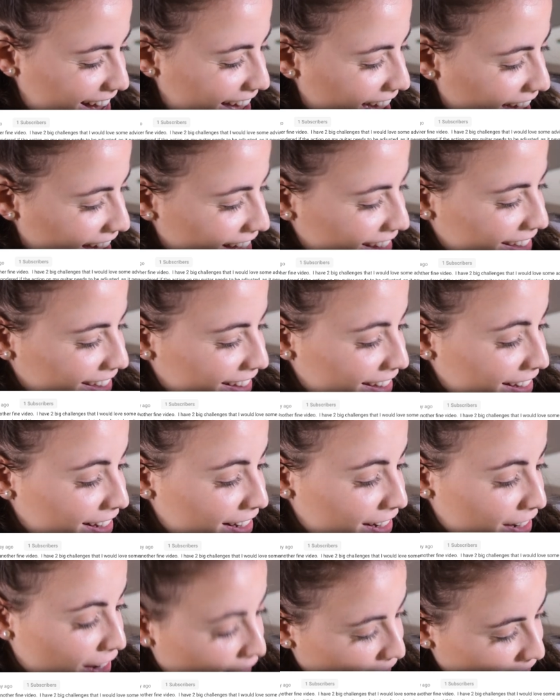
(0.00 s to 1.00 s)
And
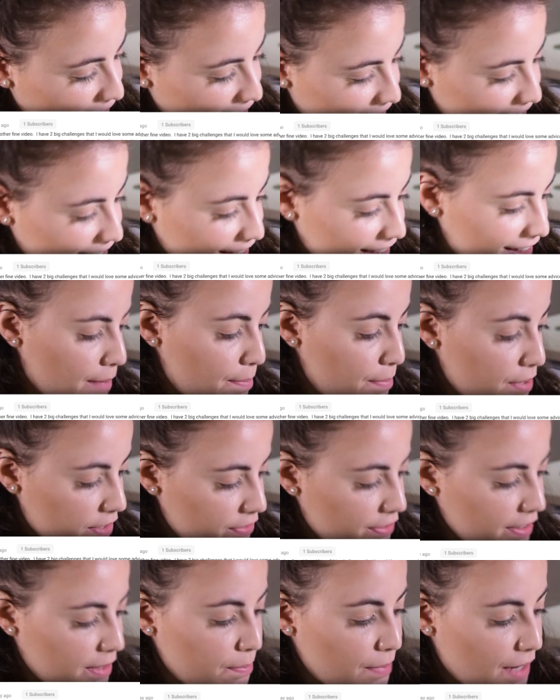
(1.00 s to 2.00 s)
loving it. A
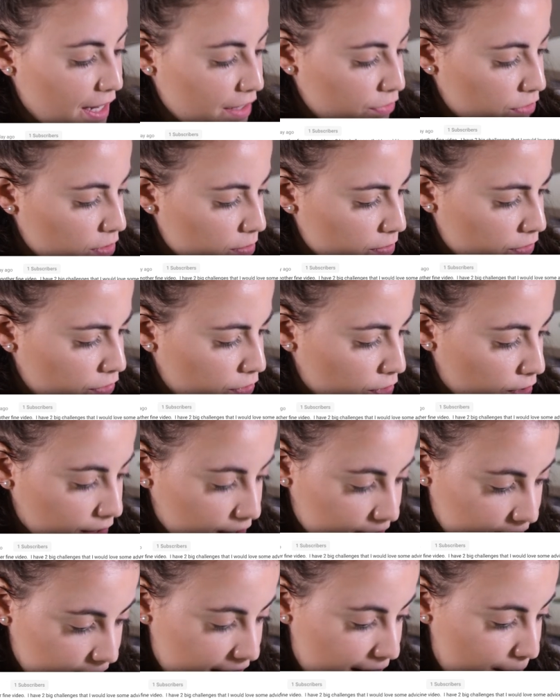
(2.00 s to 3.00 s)
perfect platform for
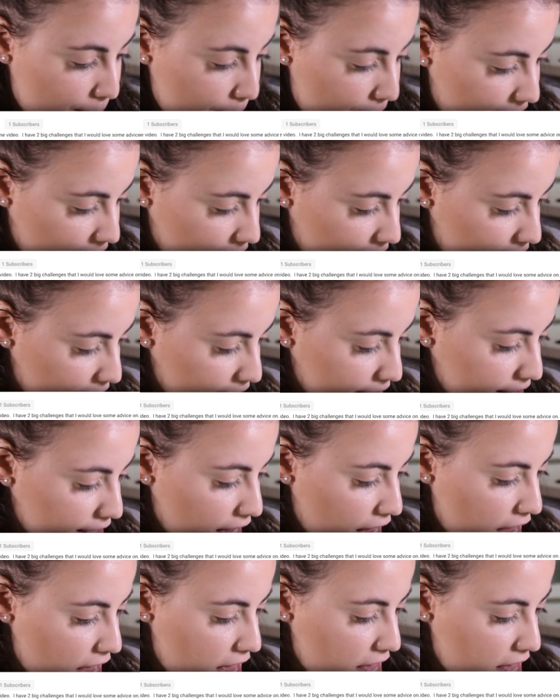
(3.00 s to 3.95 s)
learning many things.